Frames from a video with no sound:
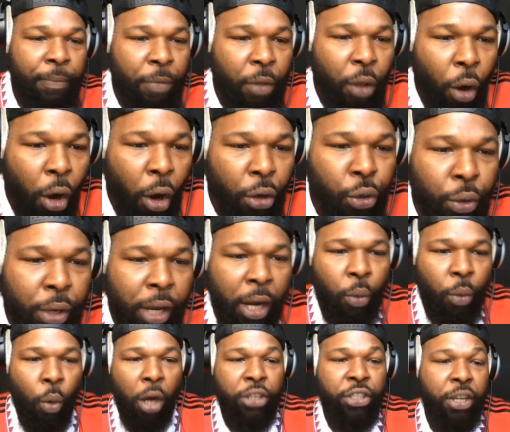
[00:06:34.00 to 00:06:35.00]
Oh, you can
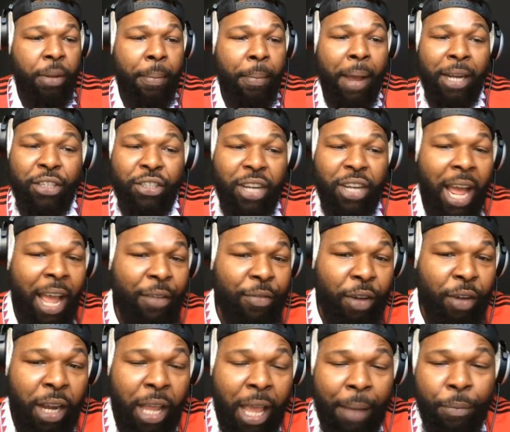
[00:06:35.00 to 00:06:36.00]
watch the match live
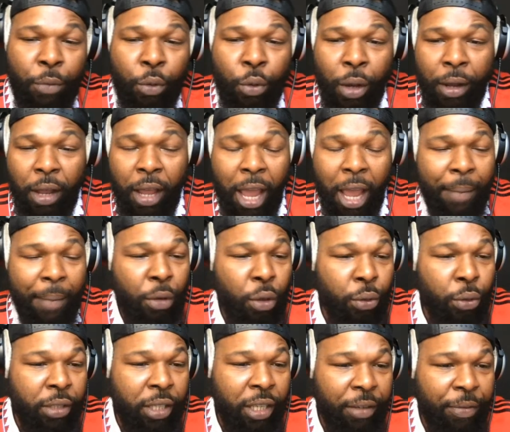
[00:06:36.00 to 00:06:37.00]
on
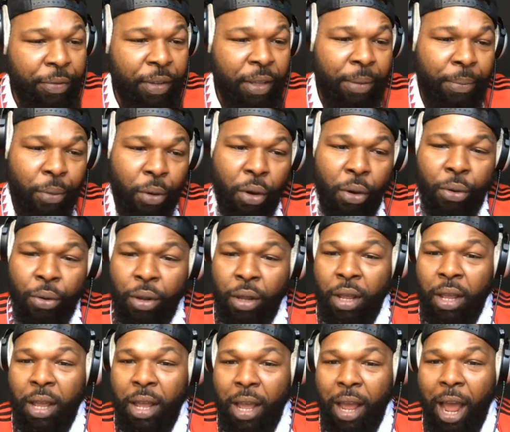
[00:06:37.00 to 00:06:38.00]
MUTV, bro.
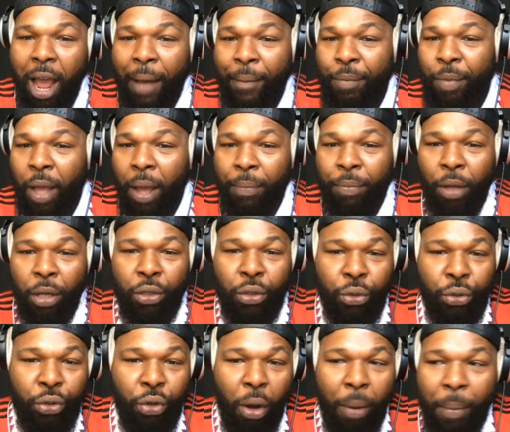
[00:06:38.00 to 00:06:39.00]
I'm not too
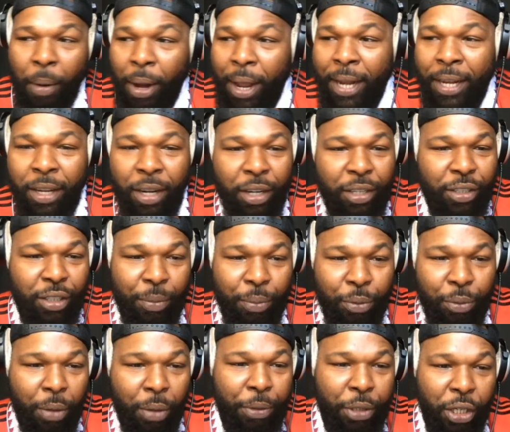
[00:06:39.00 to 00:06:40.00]
sure about any other
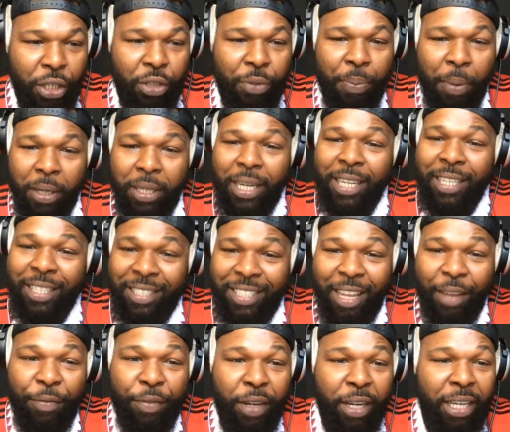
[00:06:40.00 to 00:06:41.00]
subscriptions, but it's
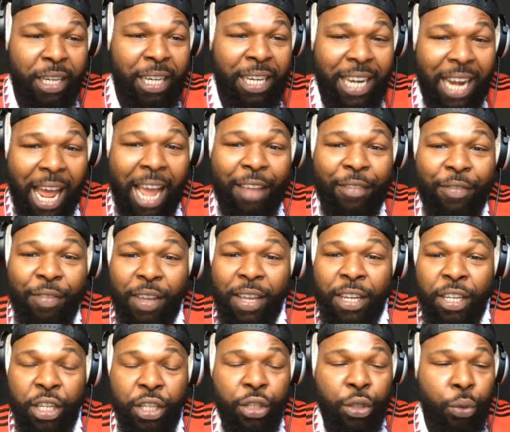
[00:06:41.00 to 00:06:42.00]
definitely live in
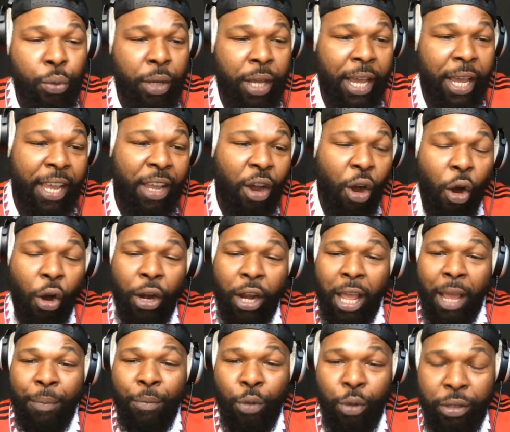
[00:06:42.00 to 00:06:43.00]
the UK on
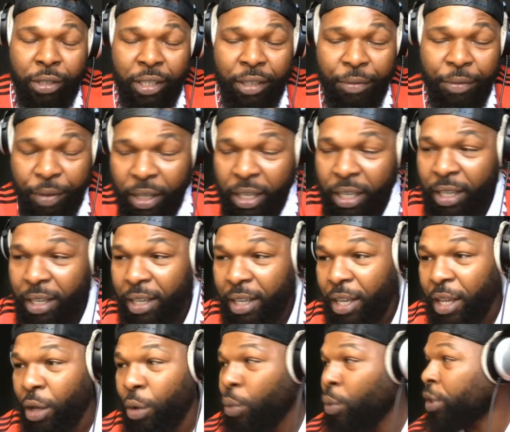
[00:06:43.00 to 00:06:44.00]
MUTV,
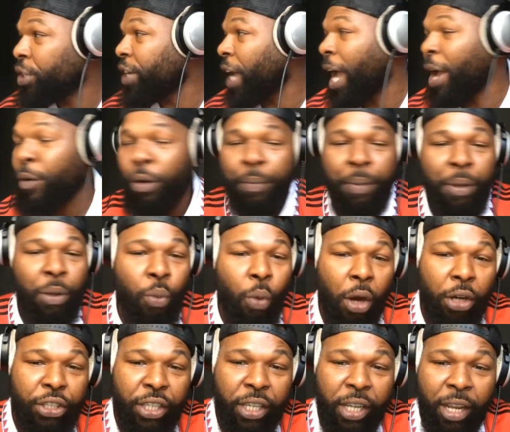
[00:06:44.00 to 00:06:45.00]
which I will be
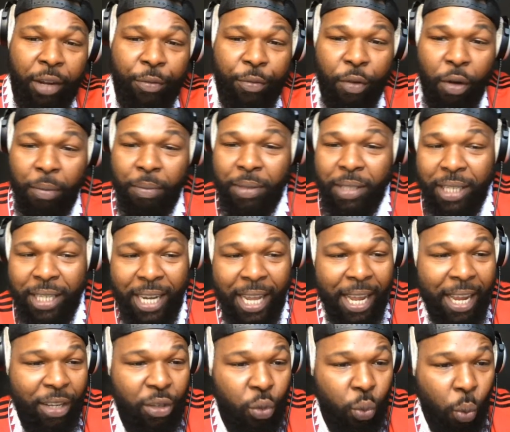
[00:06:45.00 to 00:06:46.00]
watching it from today
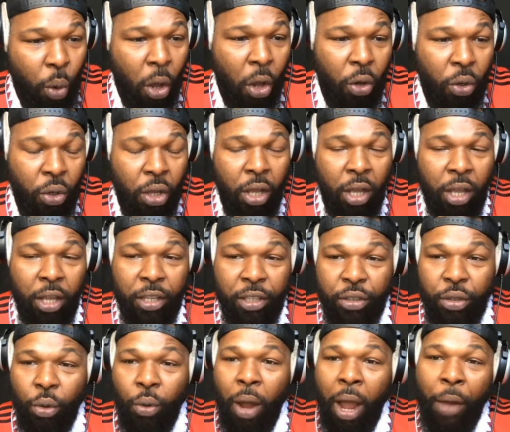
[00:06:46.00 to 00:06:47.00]
as well.
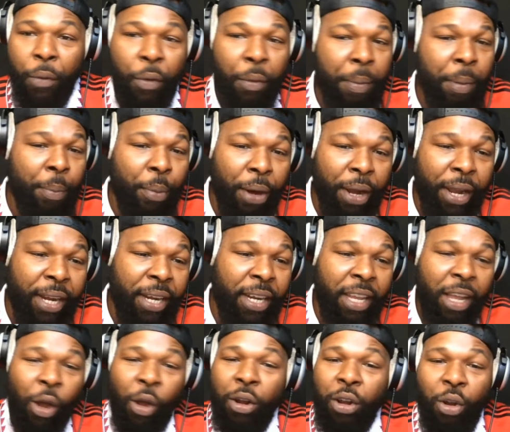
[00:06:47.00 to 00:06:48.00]
So I will be bringing
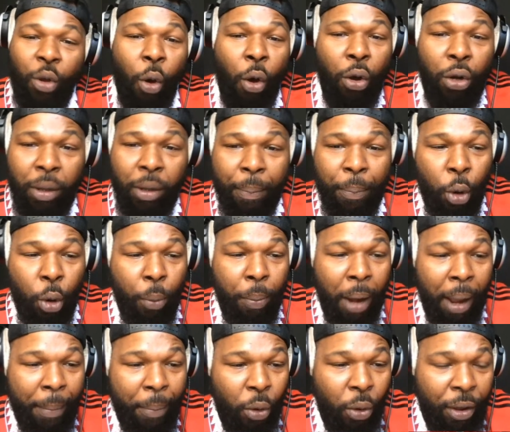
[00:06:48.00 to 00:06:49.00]
all the
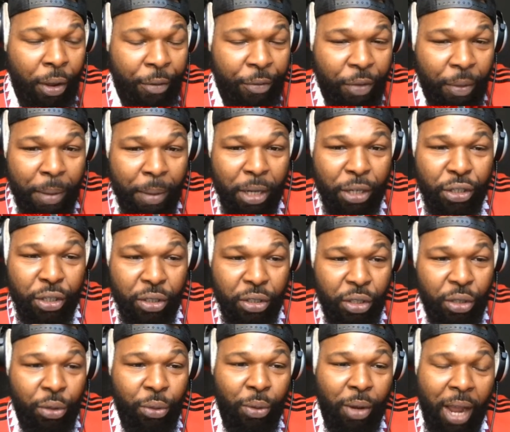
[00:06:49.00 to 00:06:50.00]
blow-by-blow information to
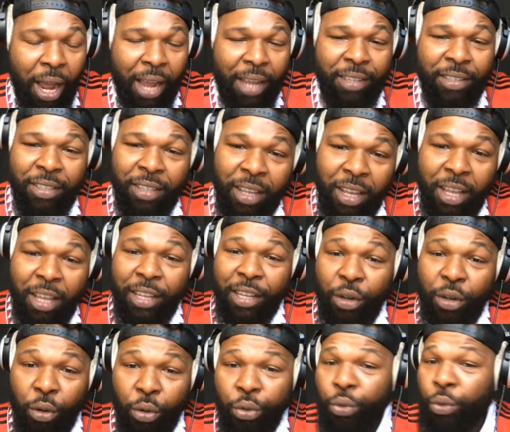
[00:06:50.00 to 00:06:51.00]
you guys. You
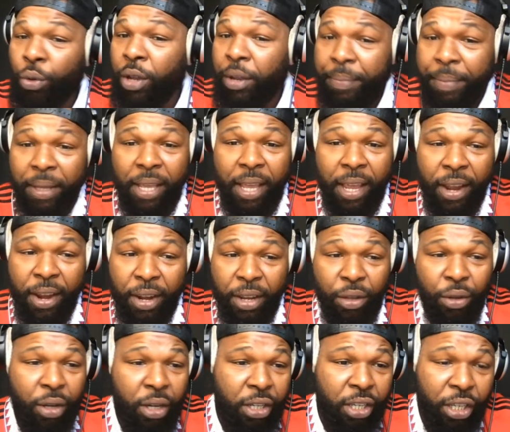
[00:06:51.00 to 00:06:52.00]
know, you could be here. You
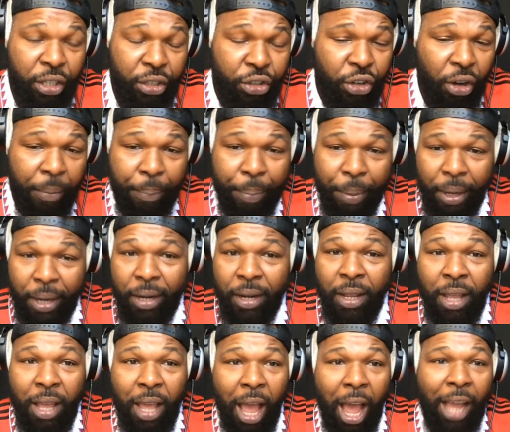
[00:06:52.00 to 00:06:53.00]
can just jump in.
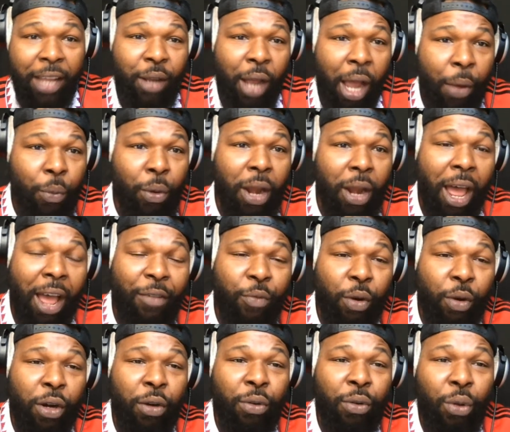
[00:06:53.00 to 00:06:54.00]
I will have
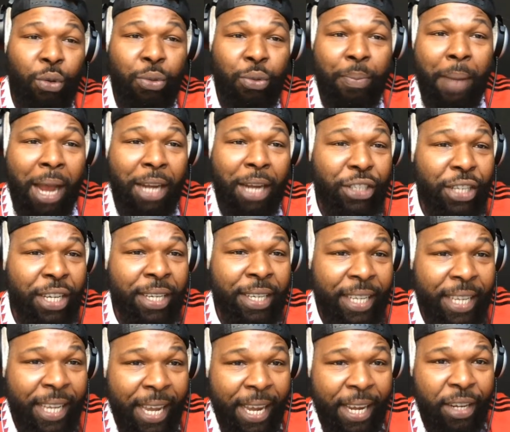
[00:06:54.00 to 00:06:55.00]
one of those match
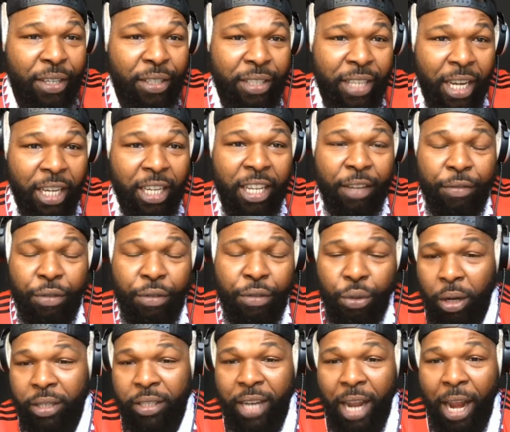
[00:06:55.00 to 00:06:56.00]
indicators that gives you
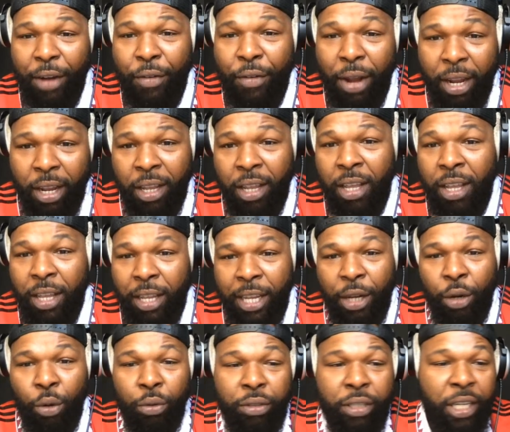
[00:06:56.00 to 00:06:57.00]
a direct, you
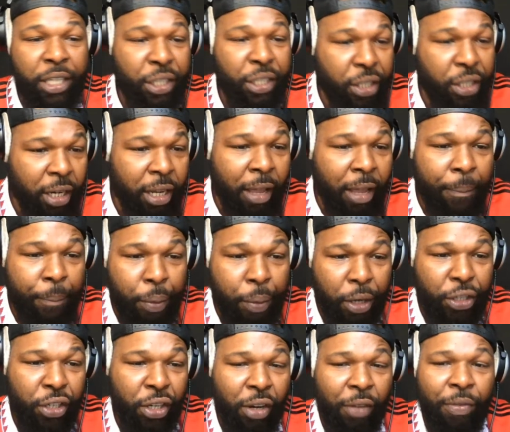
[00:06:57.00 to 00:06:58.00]
know, digital
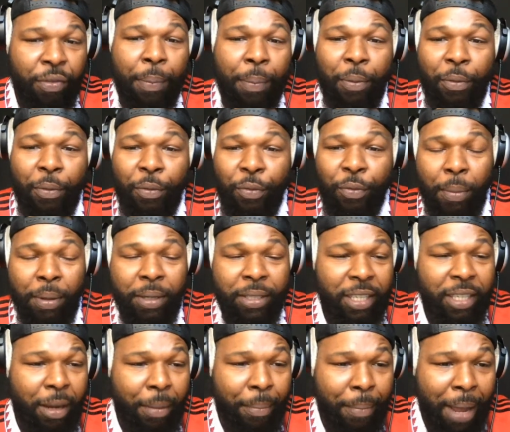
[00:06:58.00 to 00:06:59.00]
impression of the performance
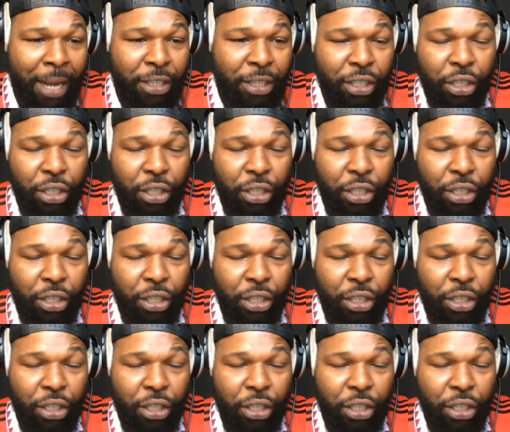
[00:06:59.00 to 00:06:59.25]
in the match.